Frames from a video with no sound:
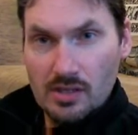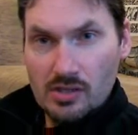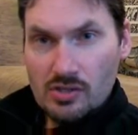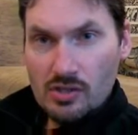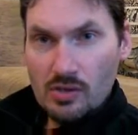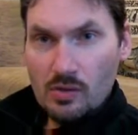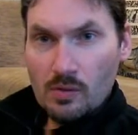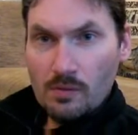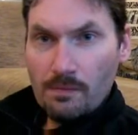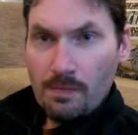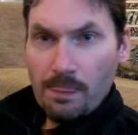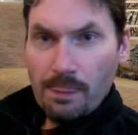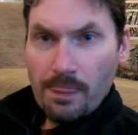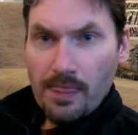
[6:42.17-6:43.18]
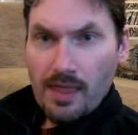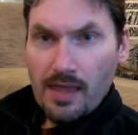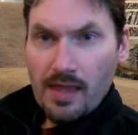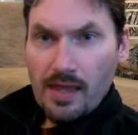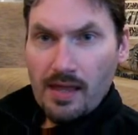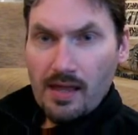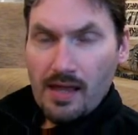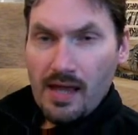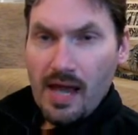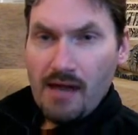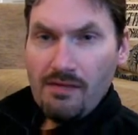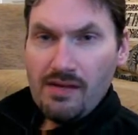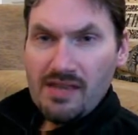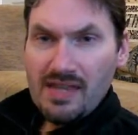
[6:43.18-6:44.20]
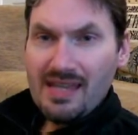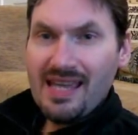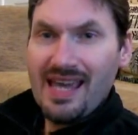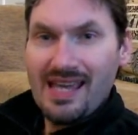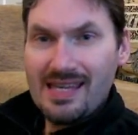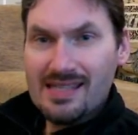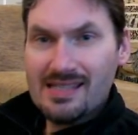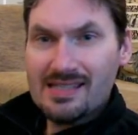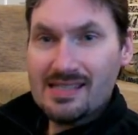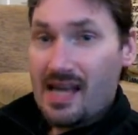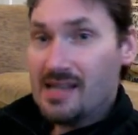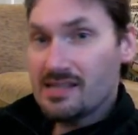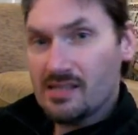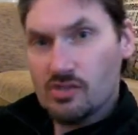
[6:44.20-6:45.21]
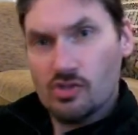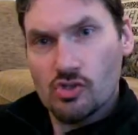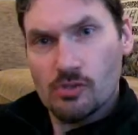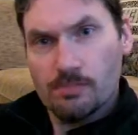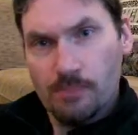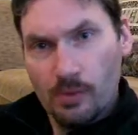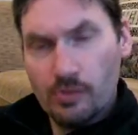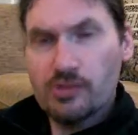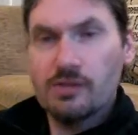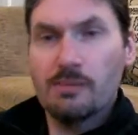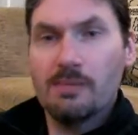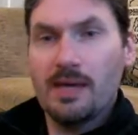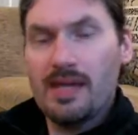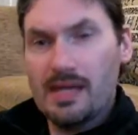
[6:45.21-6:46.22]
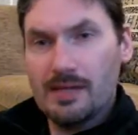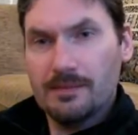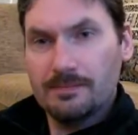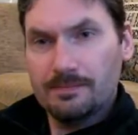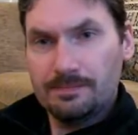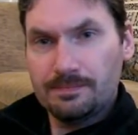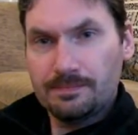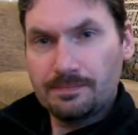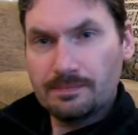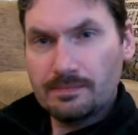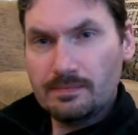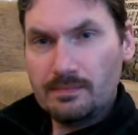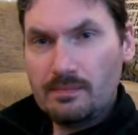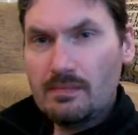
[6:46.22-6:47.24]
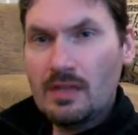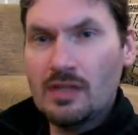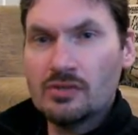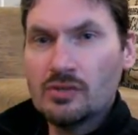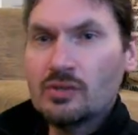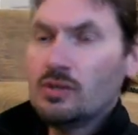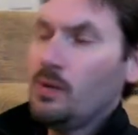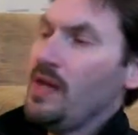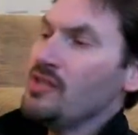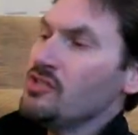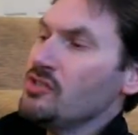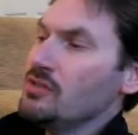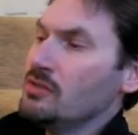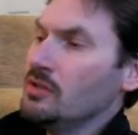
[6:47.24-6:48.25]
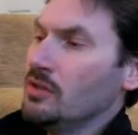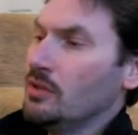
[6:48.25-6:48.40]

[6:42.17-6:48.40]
So everything is as it's supposed to be. So the question,